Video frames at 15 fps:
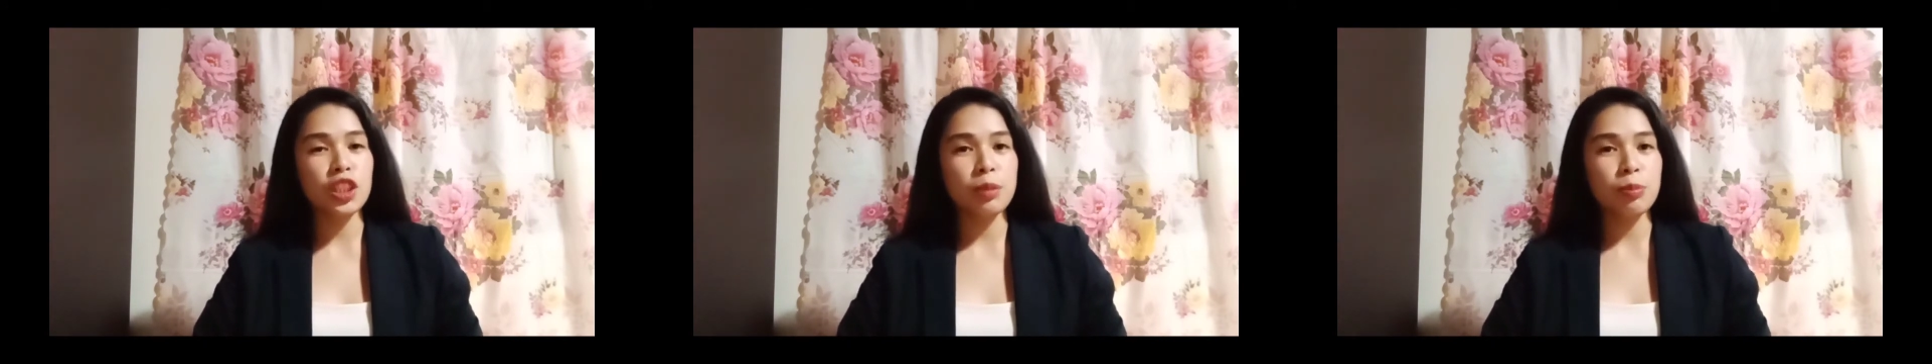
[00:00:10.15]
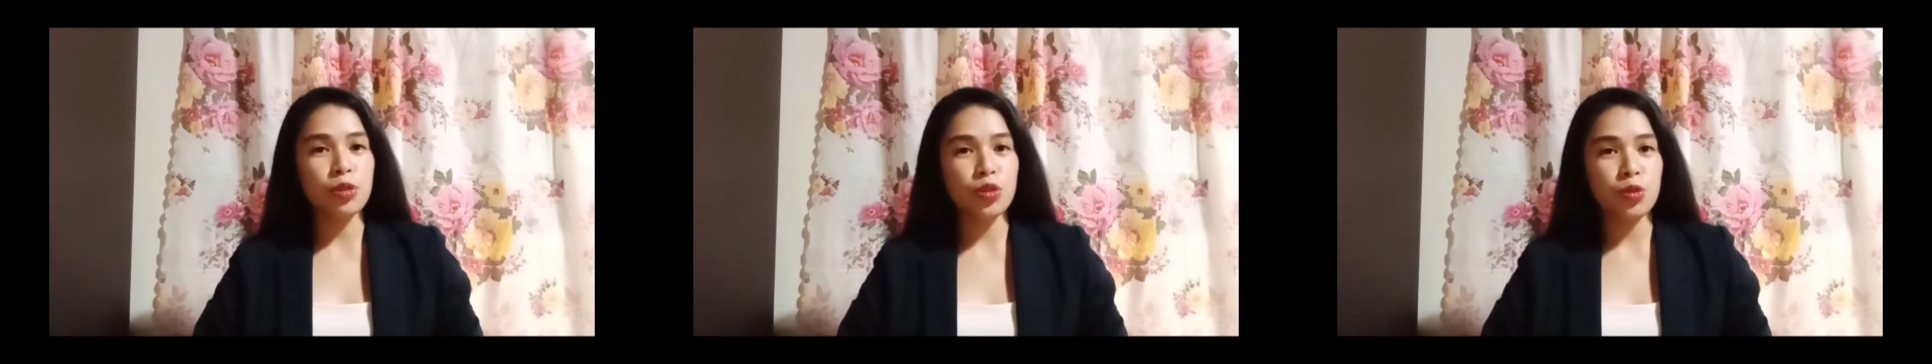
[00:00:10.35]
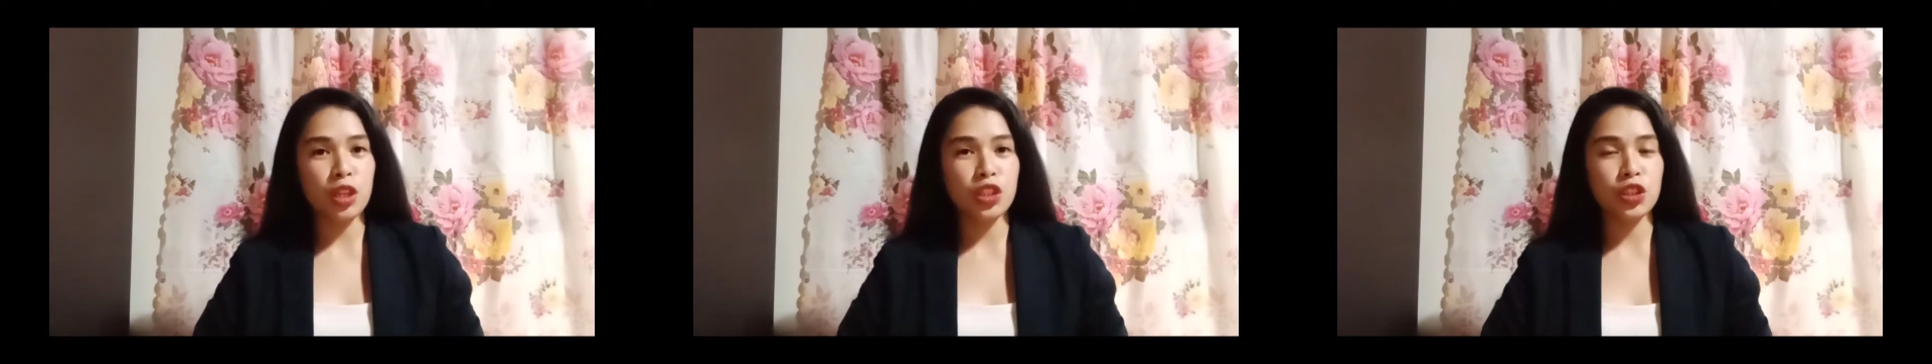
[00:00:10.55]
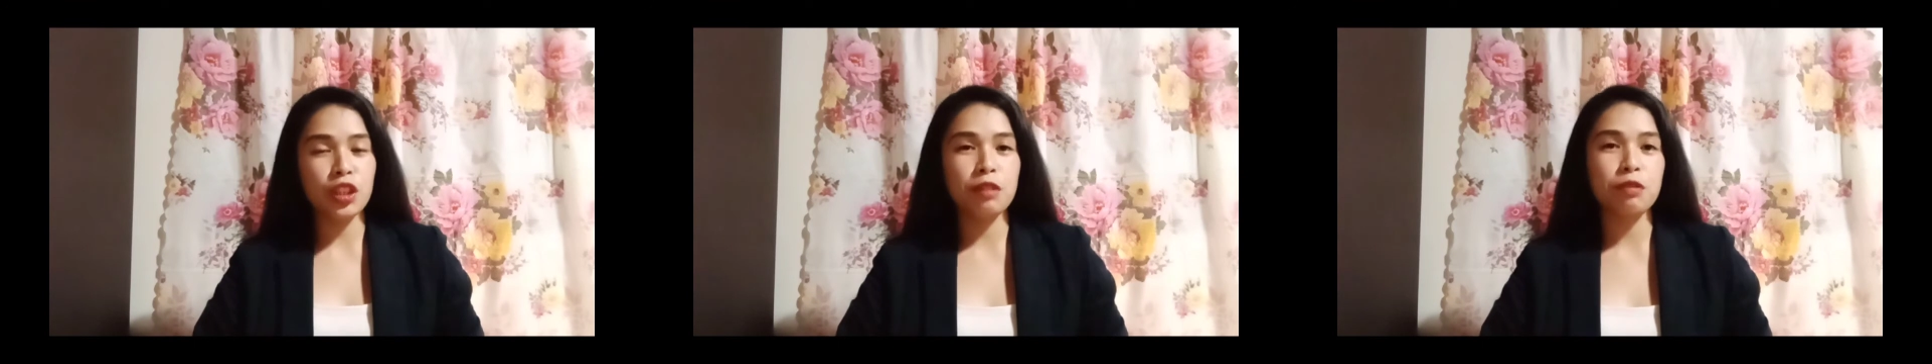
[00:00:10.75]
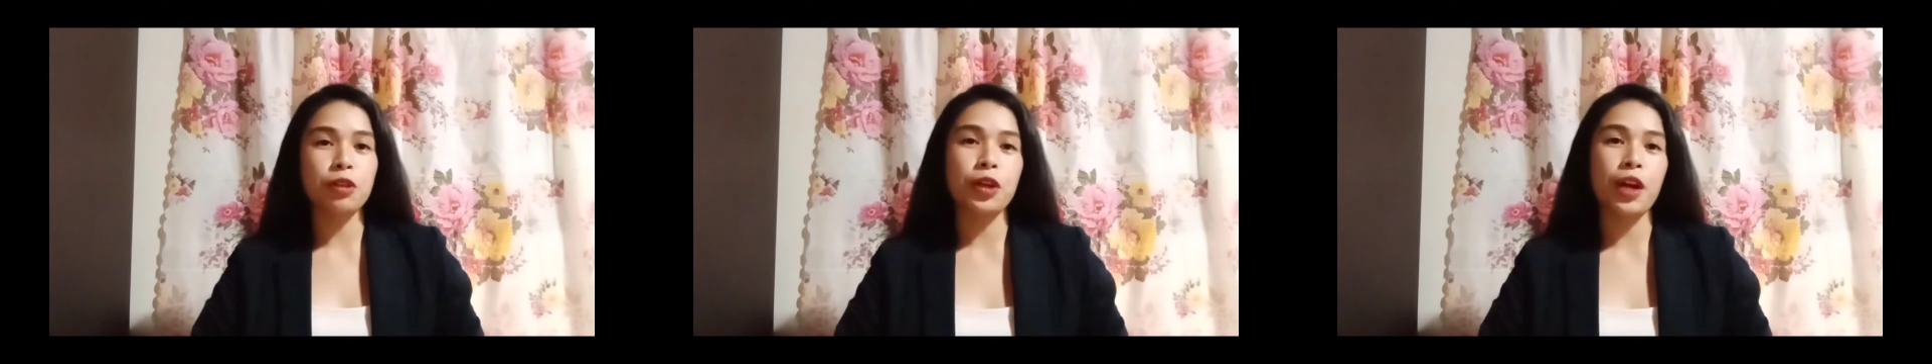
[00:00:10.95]

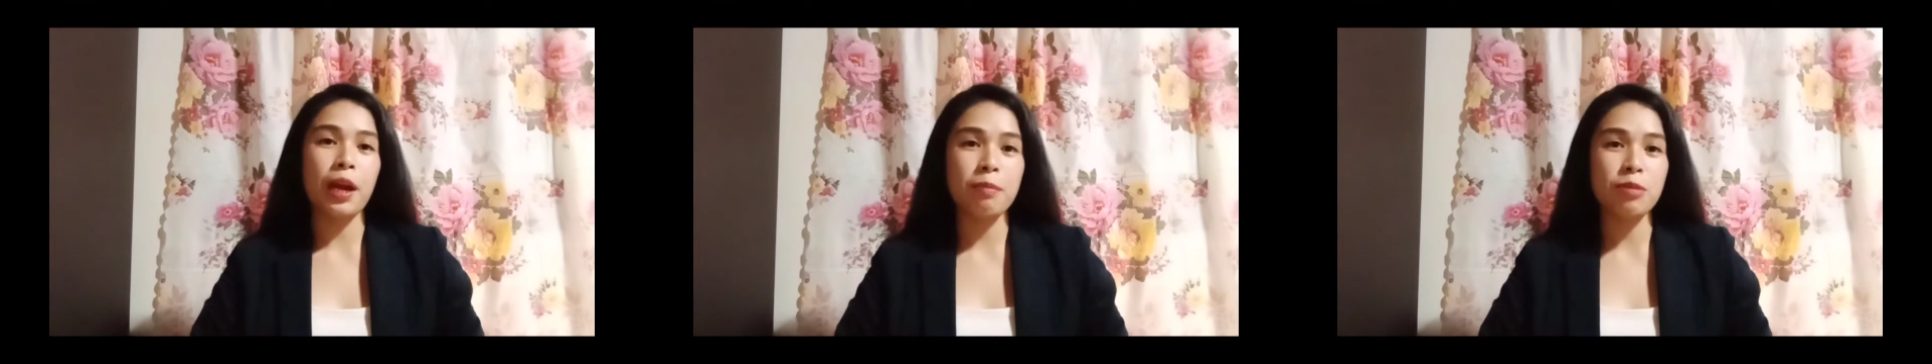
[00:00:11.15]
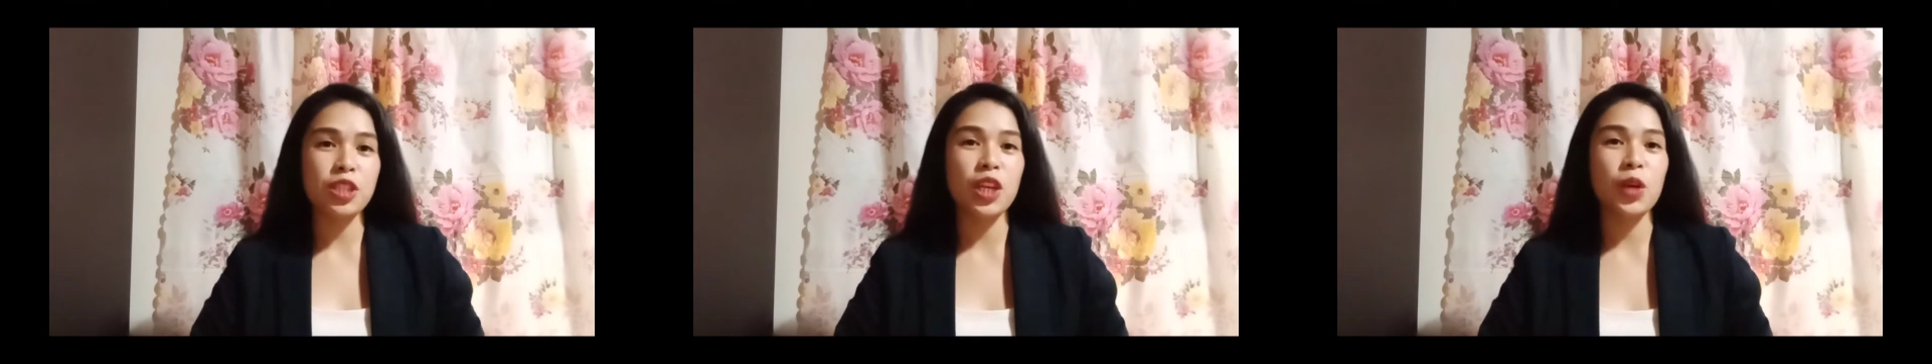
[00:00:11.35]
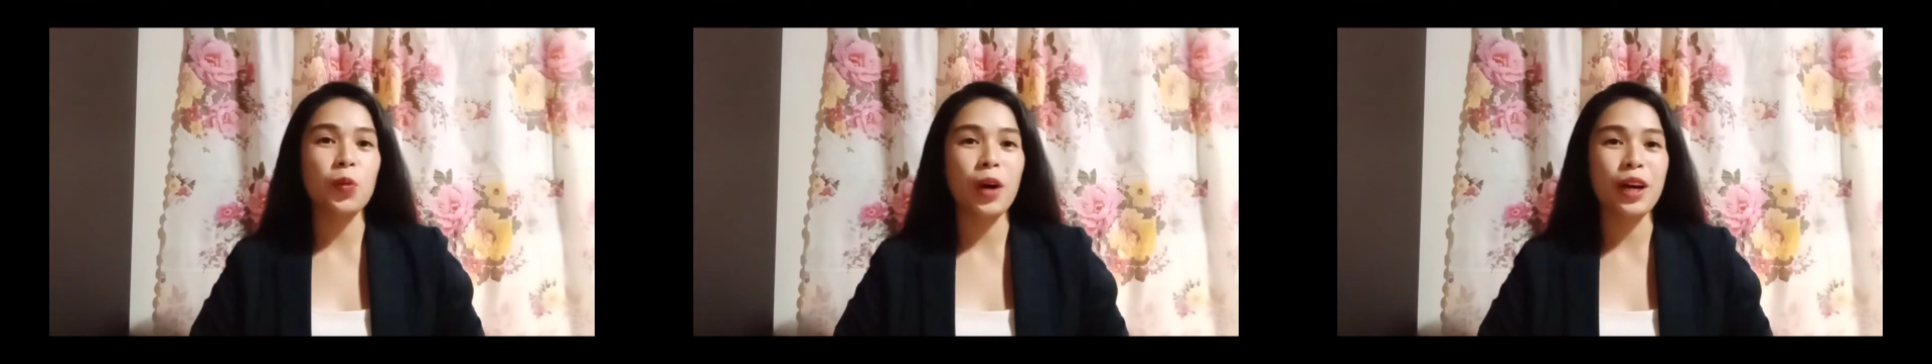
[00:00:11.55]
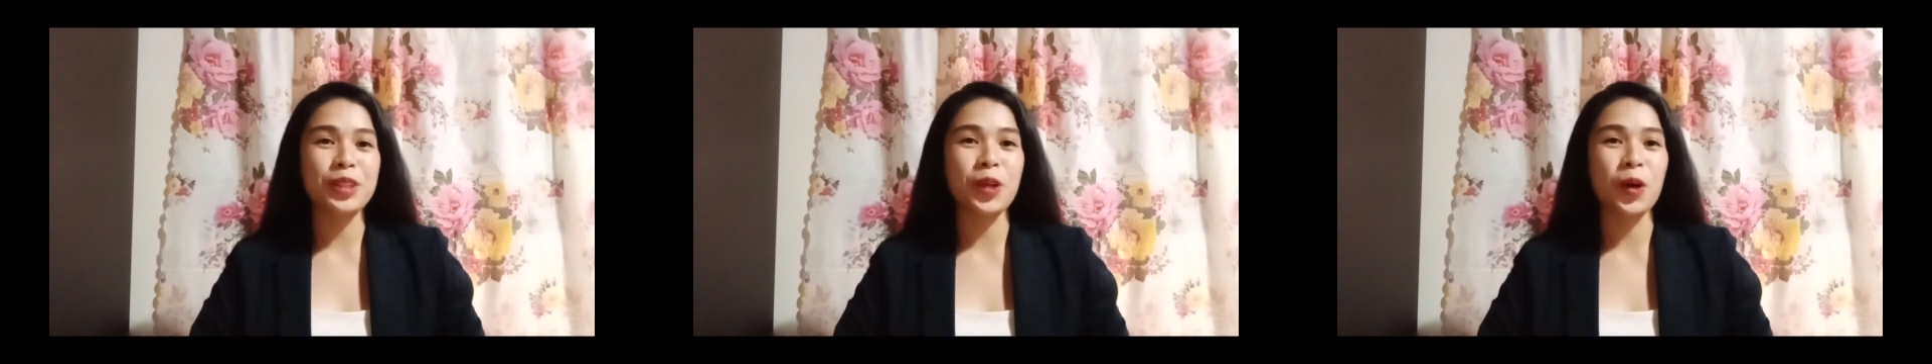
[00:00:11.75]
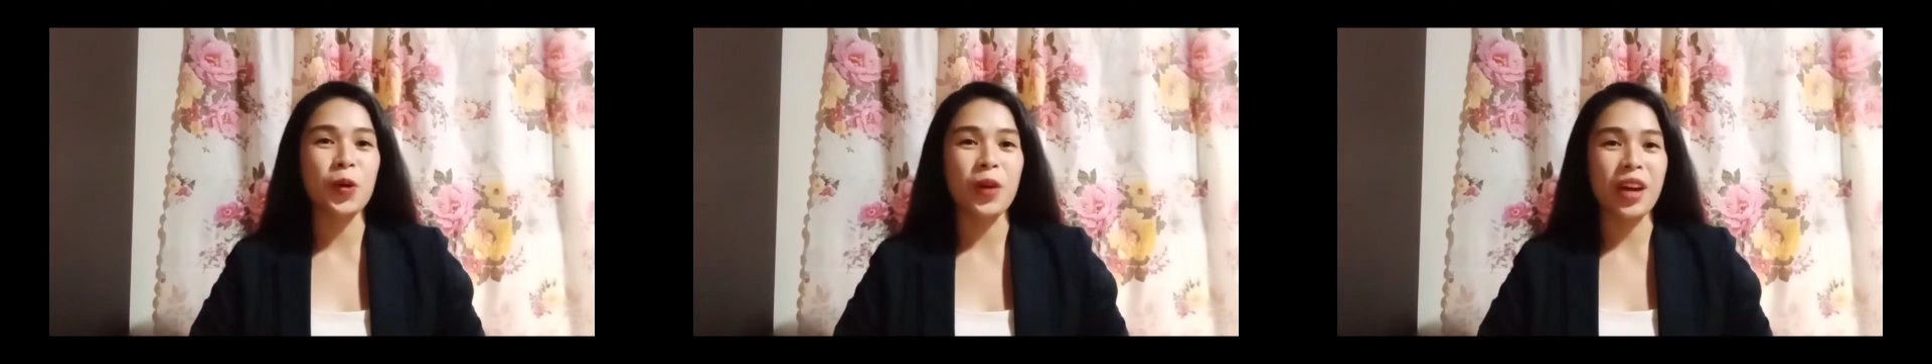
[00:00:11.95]
demonstration for MC
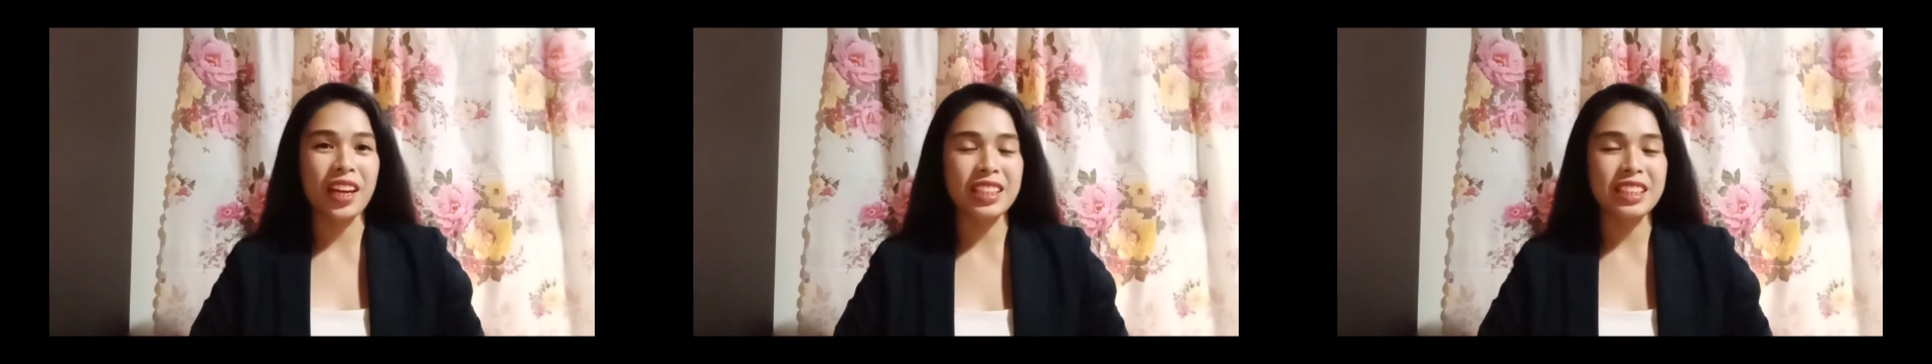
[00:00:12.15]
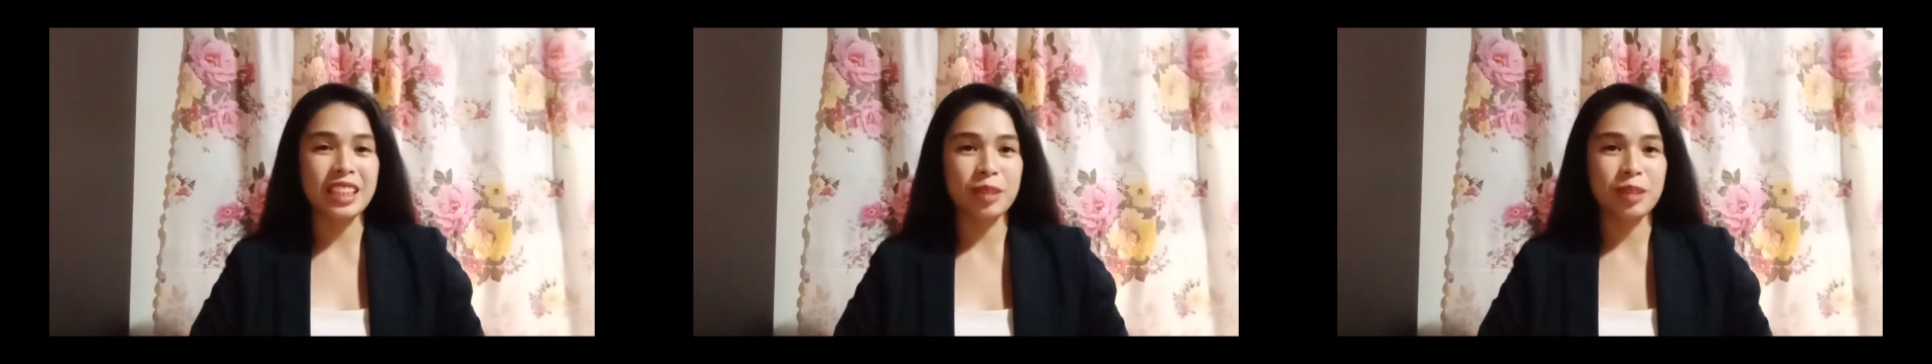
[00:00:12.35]
108.